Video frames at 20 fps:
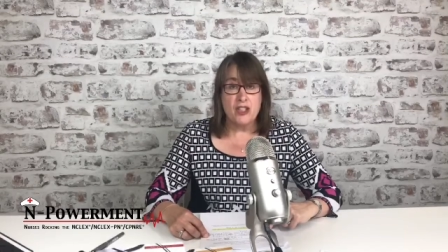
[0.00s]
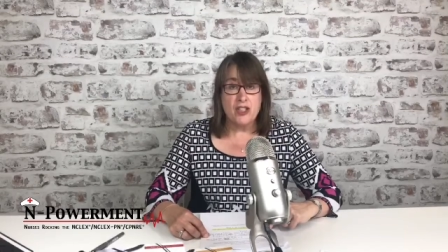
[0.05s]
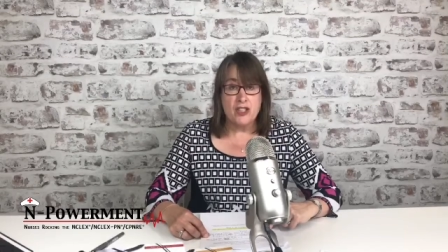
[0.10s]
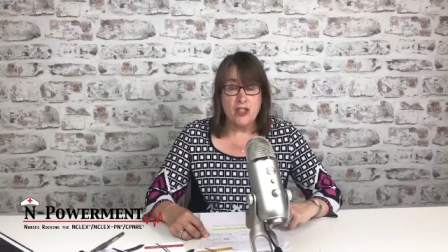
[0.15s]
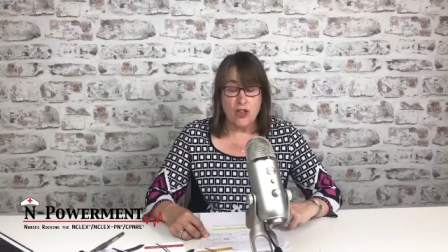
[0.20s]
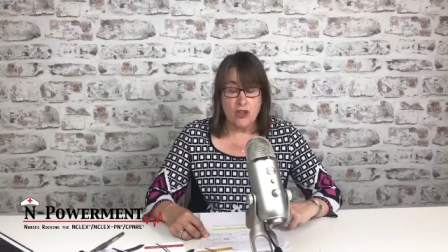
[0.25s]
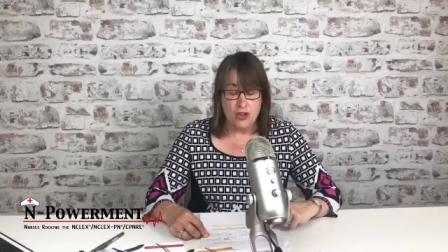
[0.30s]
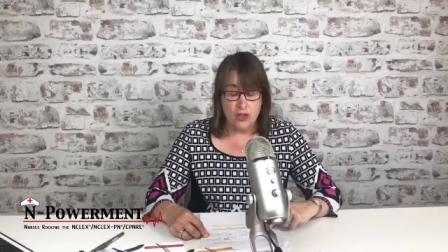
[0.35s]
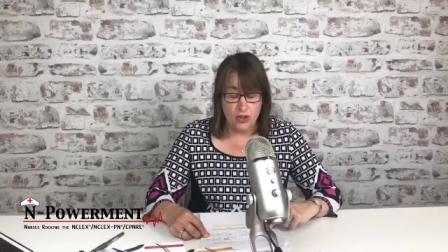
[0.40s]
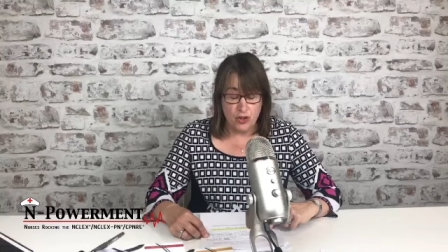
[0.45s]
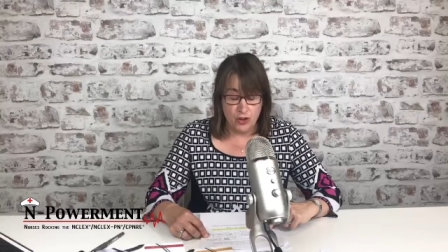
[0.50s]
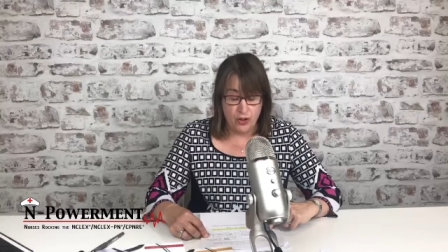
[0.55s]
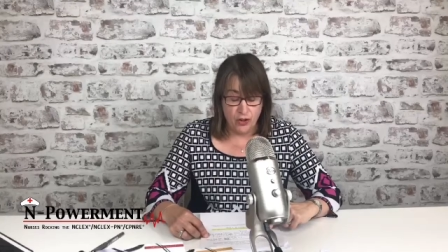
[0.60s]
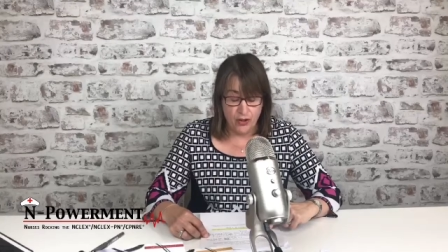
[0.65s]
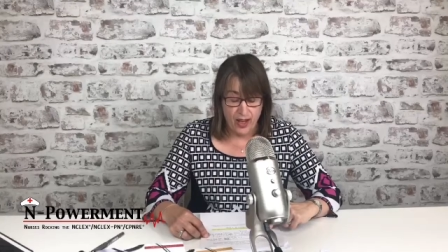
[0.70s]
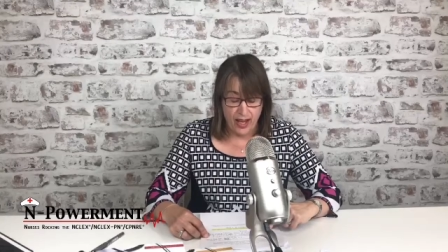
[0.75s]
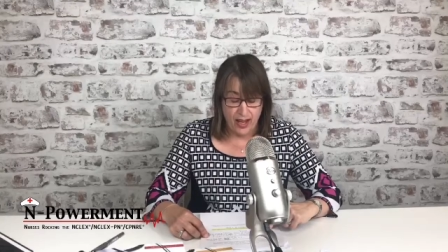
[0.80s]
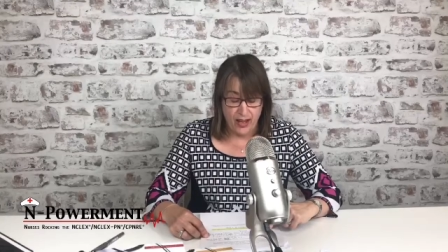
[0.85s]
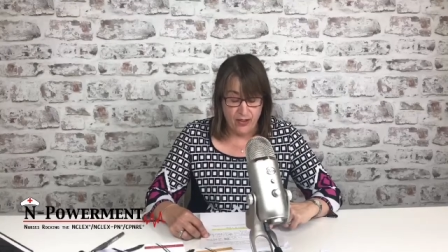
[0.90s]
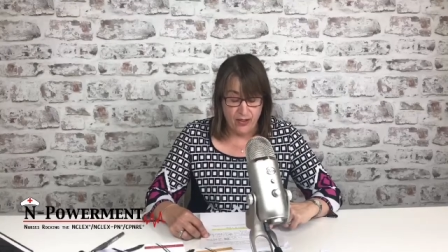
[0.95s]
circle
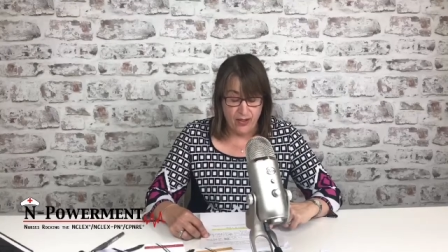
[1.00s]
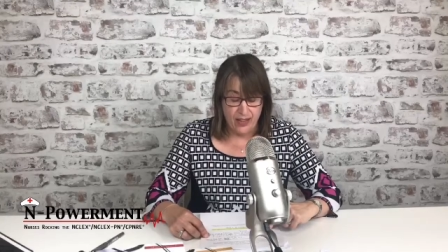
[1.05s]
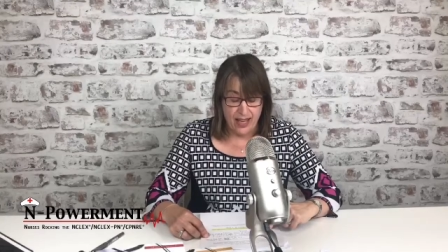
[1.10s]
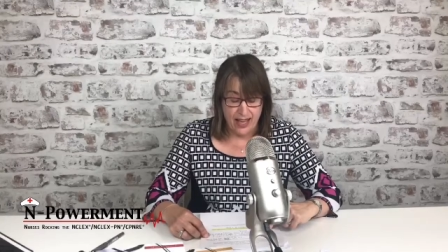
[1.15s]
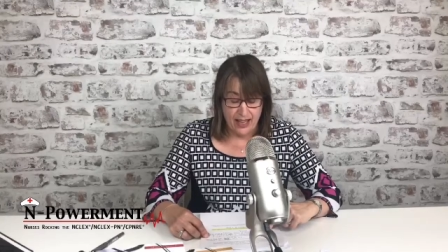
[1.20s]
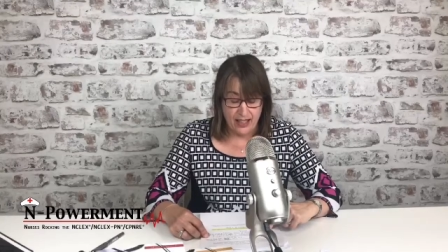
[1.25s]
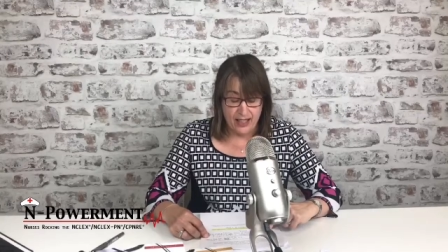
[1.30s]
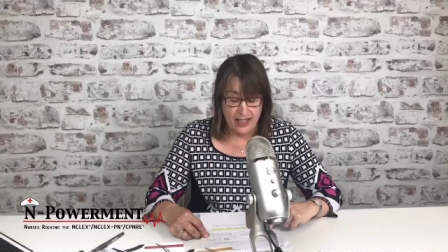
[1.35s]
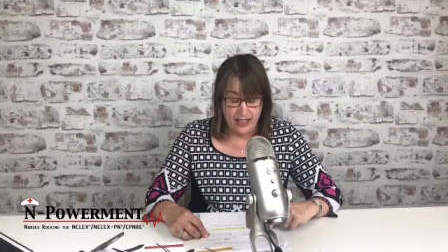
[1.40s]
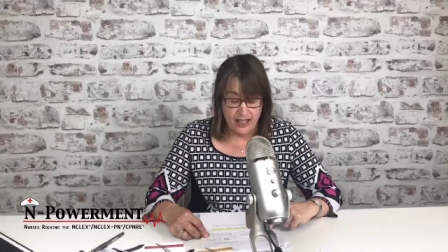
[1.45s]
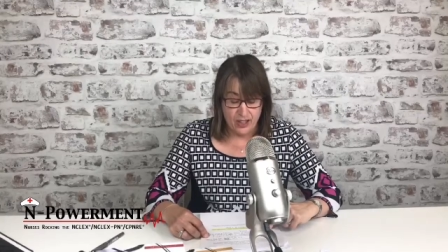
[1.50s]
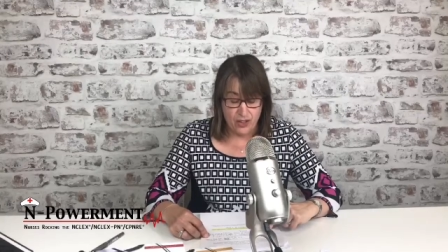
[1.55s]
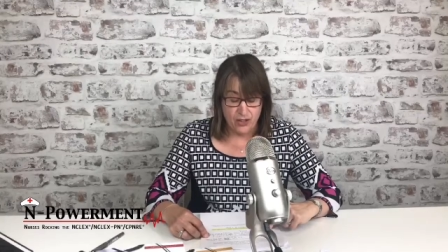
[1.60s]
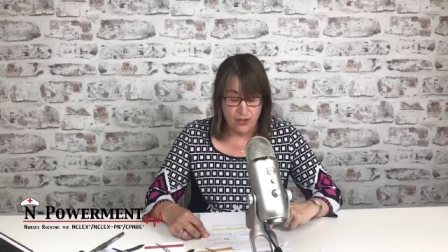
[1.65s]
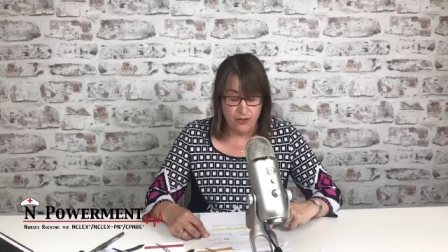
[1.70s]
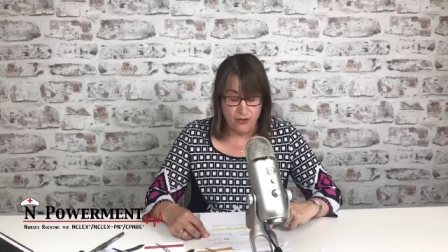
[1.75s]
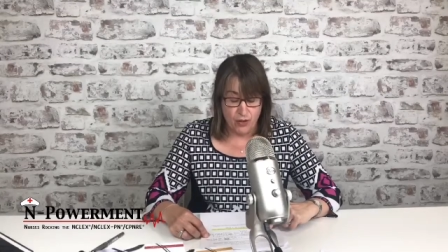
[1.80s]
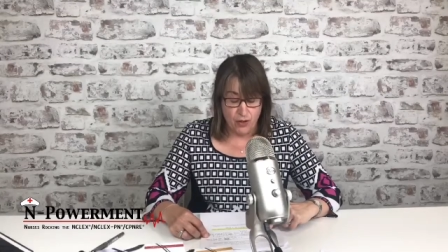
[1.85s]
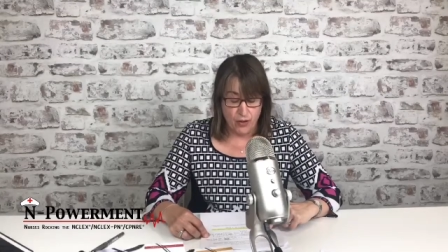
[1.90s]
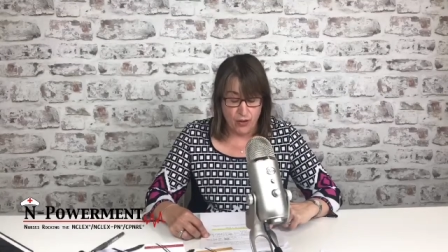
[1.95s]
that. That is
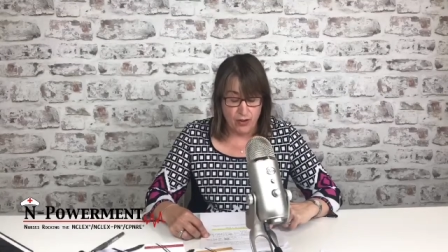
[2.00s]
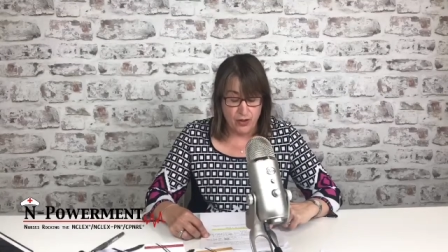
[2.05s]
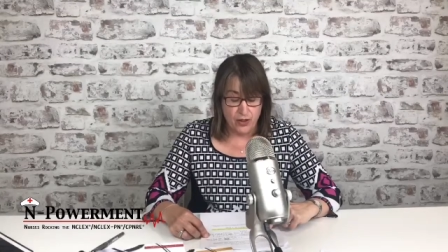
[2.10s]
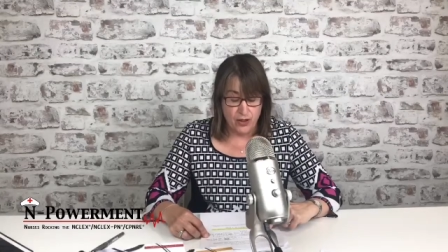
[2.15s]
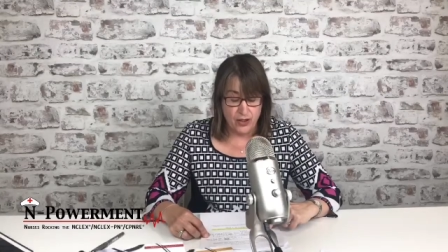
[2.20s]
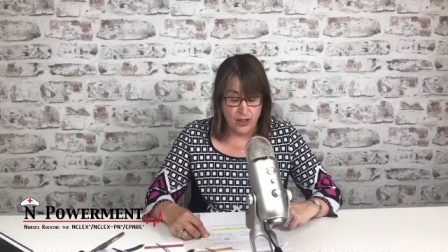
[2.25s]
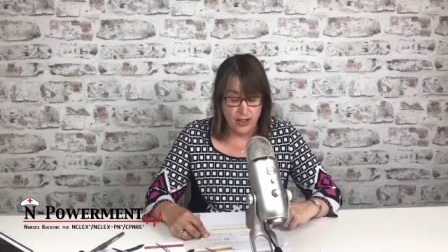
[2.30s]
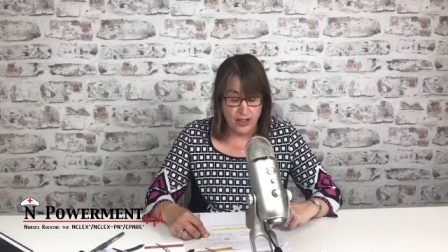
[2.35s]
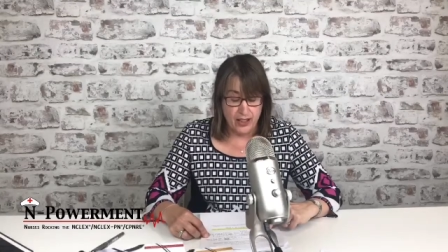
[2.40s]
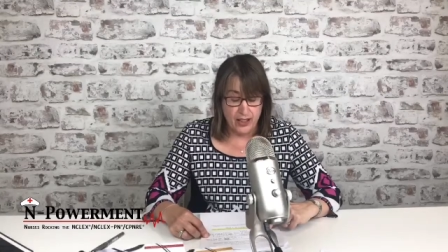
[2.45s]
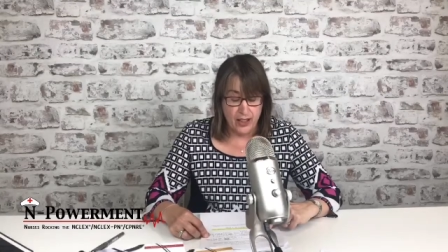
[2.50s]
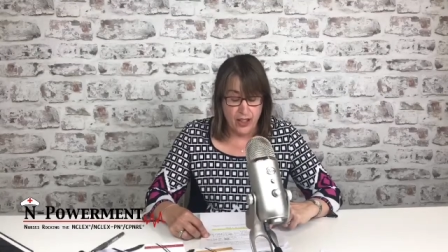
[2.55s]
false.